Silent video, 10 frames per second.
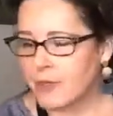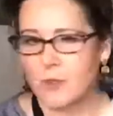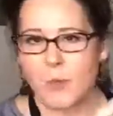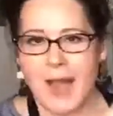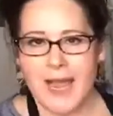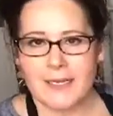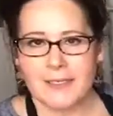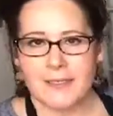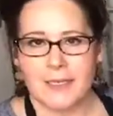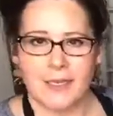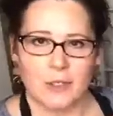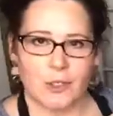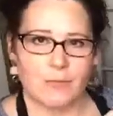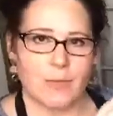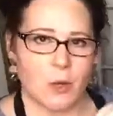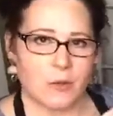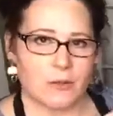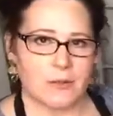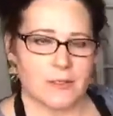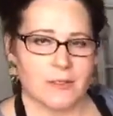wax your
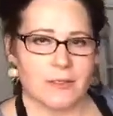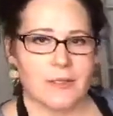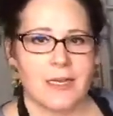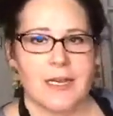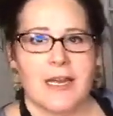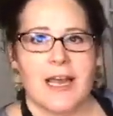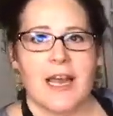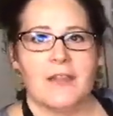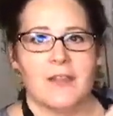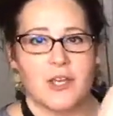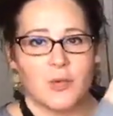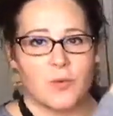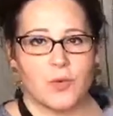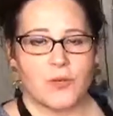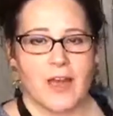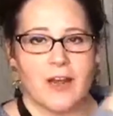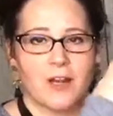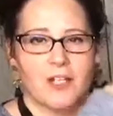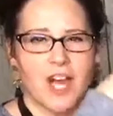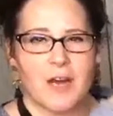molds, and then you put that
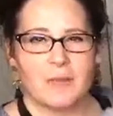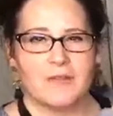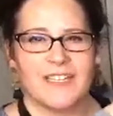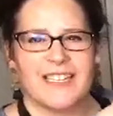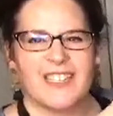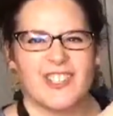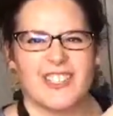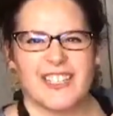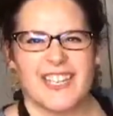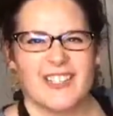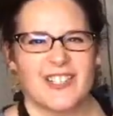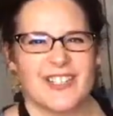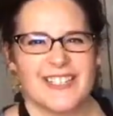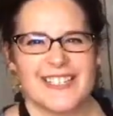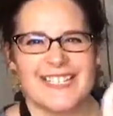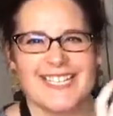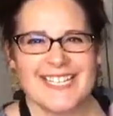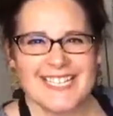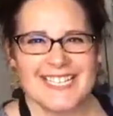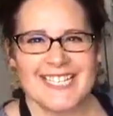on top of it, and it just
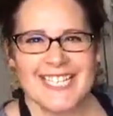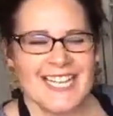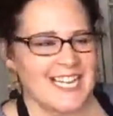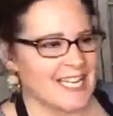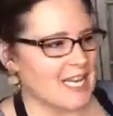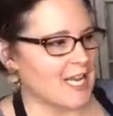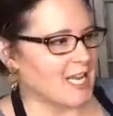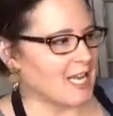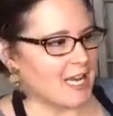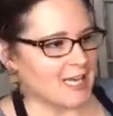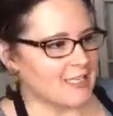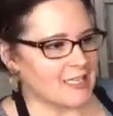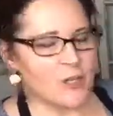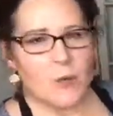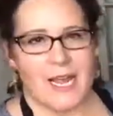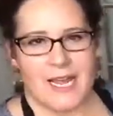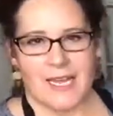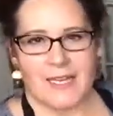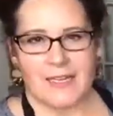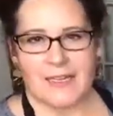sticks in a
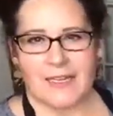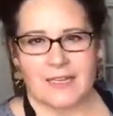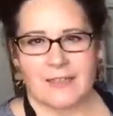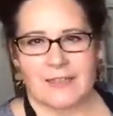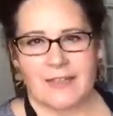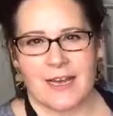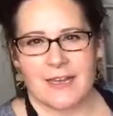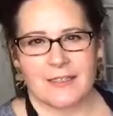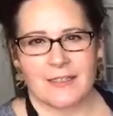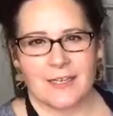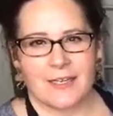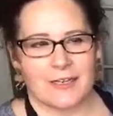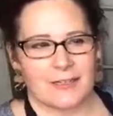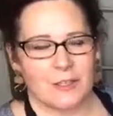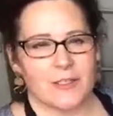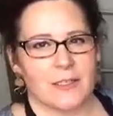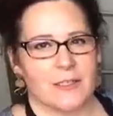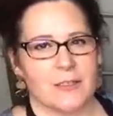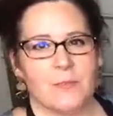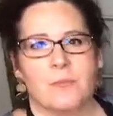way that it looks a
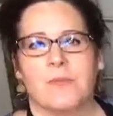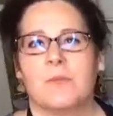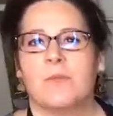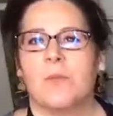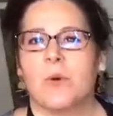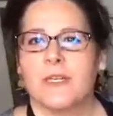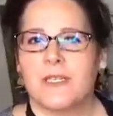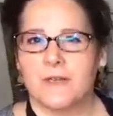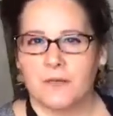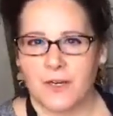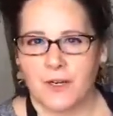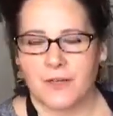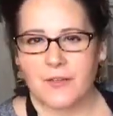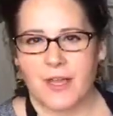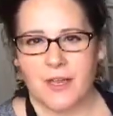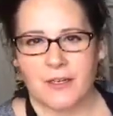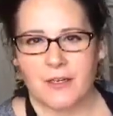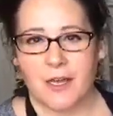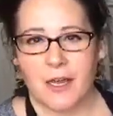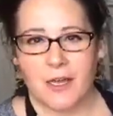little more different
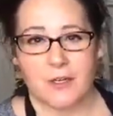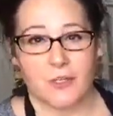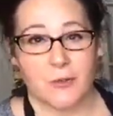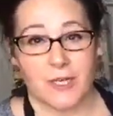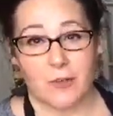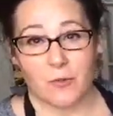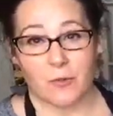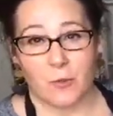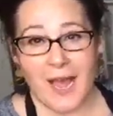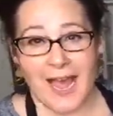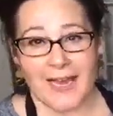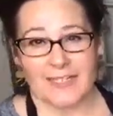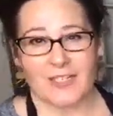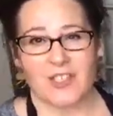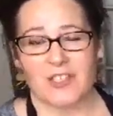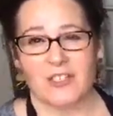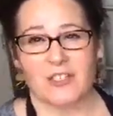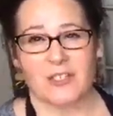than doing it with wax. It just